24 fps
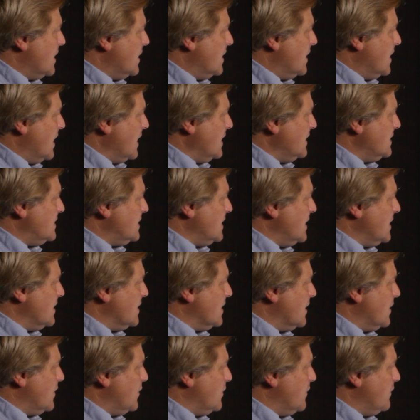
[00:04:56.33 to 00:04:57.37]

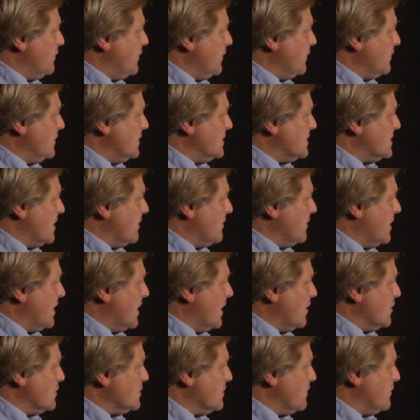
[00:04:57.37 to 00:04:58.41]

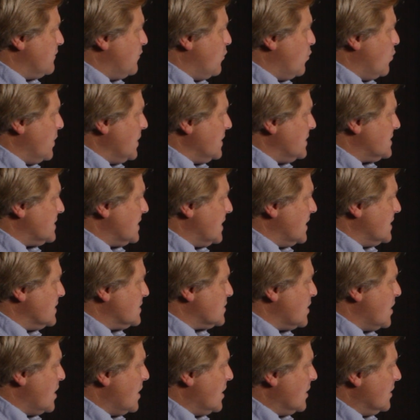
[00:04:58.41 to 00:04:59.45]

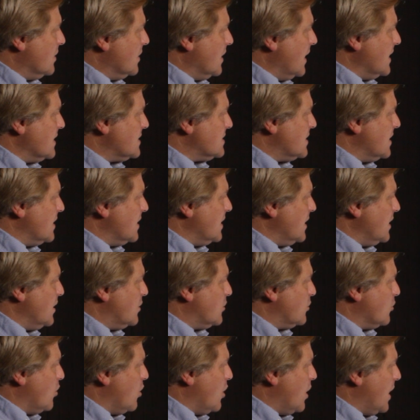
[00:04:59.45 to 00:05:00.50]
$1,957.40 less than he
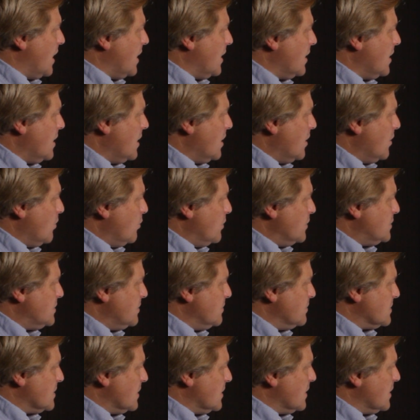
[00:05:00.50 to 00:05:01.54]
thought, which he
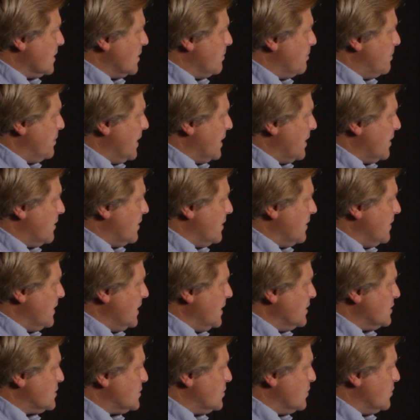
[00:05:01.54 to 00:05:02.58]
was a little better in
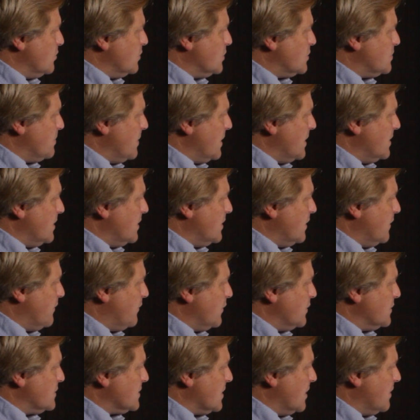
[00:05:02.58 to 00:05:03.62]
these two, which made the
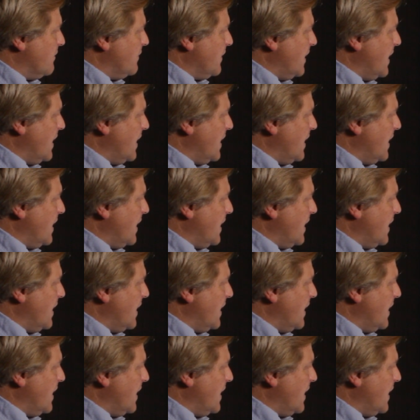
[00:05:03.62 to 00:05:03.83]
difference of